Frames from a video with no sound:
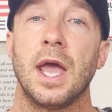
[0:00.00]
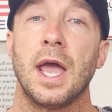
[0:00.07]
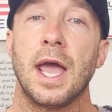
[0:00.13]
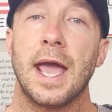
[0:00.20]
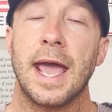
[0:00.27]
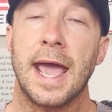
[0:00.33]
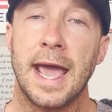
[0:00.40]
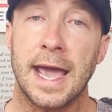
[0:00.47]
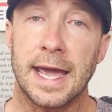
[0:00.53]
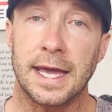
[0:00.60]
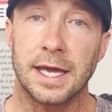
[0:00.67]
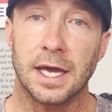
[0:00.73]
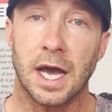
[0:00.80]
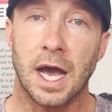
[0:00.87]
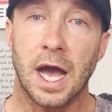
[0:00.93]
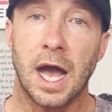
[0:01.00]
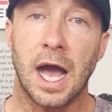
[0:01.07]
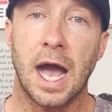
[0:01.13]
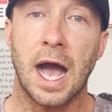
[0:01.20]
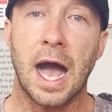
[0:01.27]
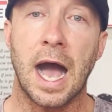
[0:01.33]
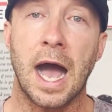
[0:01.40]
hey,
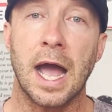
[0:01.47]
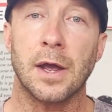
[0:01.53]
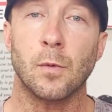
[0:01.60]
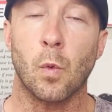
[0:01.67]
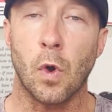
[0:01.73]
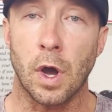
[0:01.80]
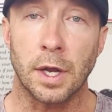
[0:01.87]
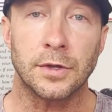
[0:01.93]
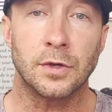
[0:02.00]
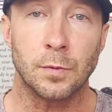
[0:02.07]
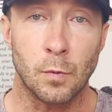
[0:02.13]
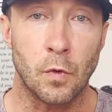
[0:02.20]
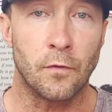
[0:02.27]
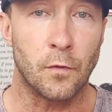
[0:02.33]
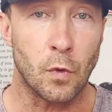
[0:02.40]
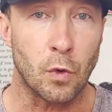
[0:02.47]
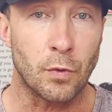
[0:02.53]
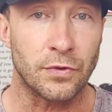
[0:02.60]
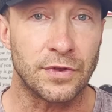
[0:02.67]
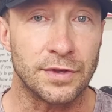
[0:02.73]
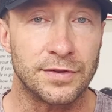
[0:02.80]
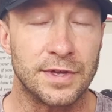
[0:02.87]
I want to move forward
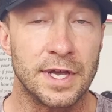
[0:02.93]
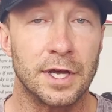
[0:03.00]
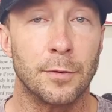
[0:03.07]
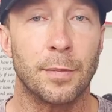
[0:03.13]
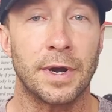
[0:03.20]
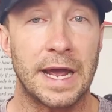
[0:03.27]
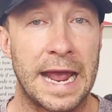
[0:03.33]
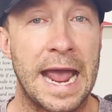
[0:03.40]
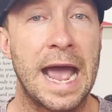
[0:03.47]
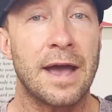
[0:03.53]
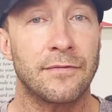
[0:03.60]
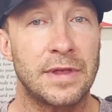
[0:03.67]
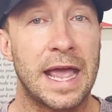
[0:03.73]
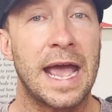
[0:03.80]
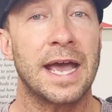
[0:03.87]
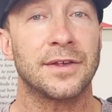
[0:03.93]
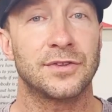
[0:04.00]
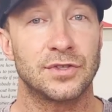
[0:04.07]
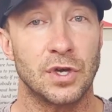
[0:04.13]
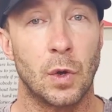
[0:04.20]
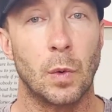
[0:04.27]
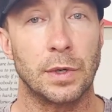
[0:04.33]
with this deal, but I have to ask
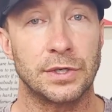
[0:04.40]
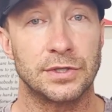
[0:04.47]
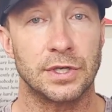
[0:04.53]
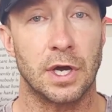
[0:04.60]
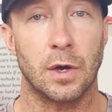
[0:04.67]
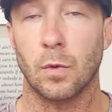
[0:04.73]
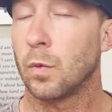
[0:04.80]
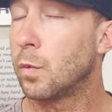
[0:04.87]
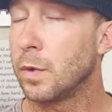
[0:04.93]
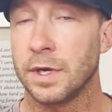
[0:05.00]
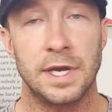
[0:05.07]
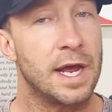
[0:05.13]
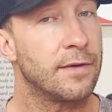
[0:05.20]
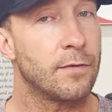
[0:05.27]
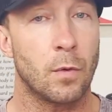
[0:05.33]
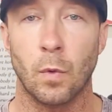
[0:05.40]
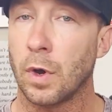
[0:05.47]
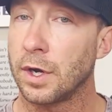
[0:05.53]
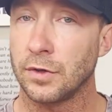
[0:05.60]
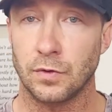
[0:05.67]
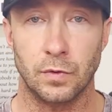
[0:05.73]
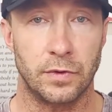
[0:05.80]
so-and-so. We never
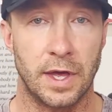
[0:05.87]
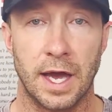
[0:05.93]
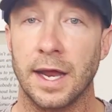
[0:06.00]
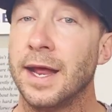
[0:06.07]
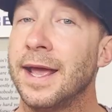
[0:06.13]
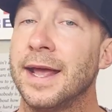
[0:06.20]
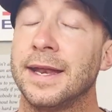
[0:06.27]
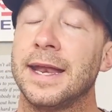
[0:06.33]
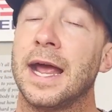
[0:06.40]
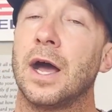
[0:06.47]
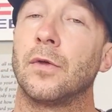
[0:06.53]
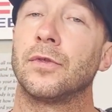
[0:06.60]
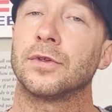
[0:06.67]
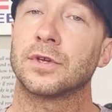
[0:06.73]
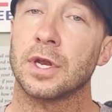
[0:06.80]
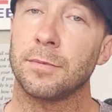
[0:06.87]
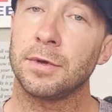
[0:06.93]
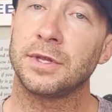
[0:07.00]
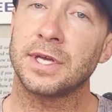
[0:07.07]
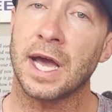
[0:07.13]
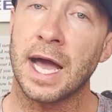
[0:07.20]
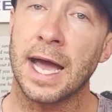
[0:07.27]
want to do that. Now, there's going to be
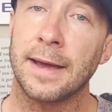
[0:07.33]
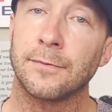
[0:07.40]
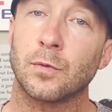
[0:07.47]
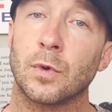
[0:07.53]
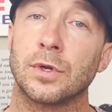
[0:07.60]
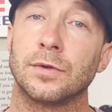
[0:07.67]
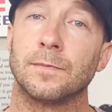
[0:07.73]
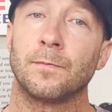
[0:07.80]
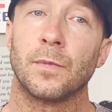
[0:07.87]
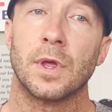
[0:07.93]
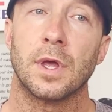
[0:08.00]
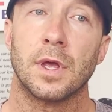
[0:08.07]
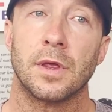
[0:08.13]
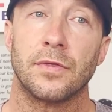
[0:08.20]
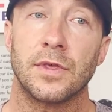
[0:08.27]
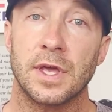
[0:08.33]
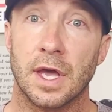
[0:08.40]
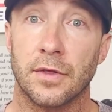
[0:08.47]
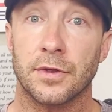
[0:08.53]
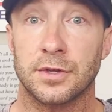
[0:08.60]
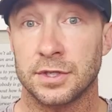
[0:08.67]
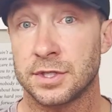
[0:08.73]
times when the
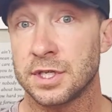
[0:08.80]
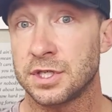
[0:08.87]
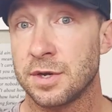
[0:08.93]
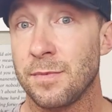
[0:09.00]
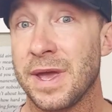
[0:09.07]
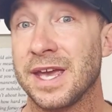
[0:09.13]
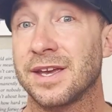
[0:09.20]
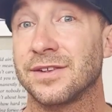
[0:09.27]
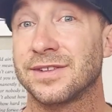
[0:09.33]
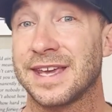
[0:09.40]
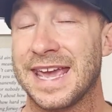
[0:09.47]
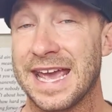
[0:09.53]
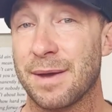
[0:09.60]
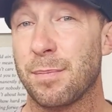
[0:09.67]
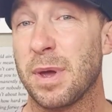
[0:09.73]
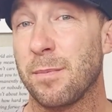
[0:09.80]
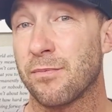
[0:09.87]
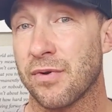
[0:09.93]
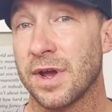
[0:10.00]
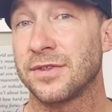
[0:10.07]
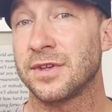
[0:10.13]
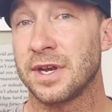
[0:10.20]
other decision makers can't be
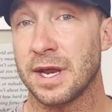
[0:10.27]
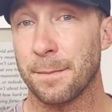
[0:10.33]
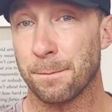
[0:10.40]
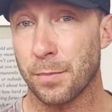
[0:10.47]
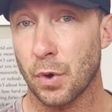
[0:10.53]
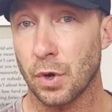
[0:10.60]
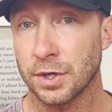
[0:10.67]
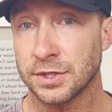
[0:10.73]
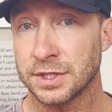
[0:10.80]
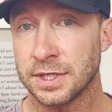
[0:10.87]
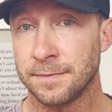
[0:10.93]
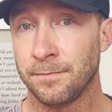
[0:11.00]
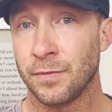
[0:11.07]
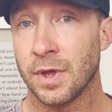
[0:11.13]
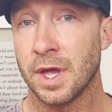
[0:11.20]
present in person.